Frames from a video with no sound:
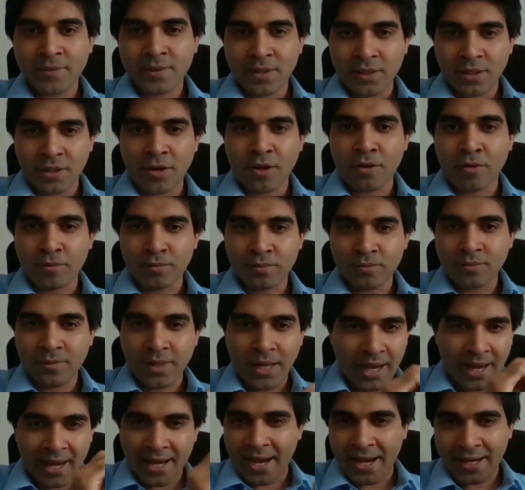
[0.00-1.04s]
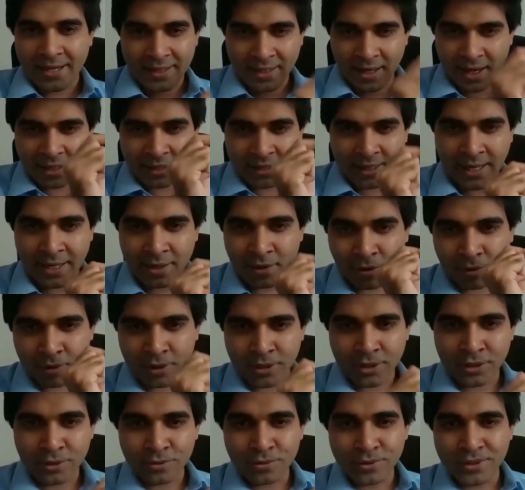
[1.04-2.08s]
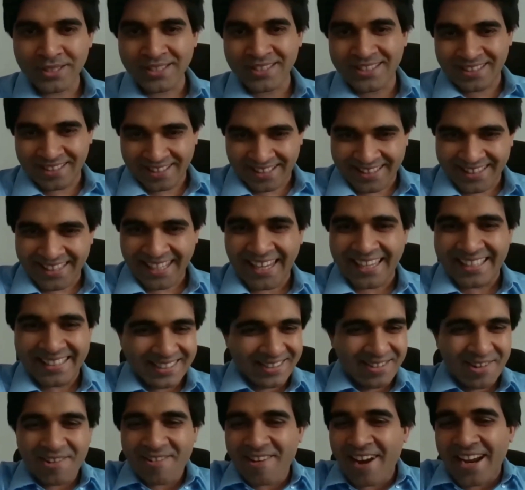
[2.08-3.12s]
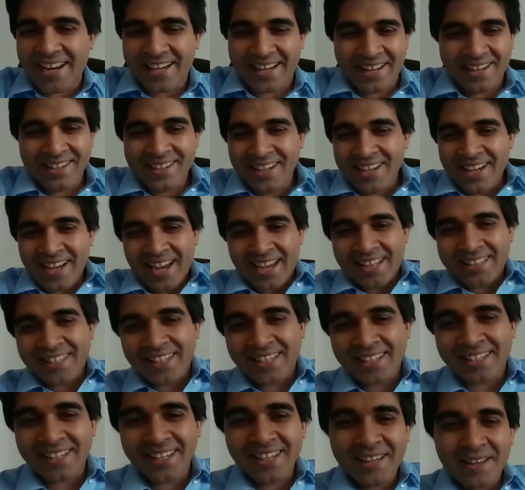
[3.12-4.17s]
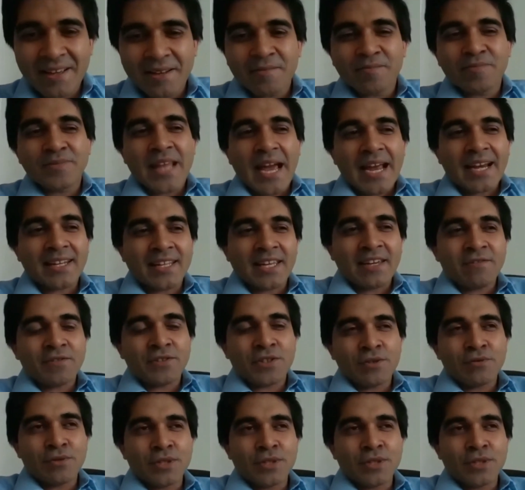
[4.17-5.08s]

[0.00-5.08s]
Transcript: hey, I can only do these three things. You're right. I think that gives you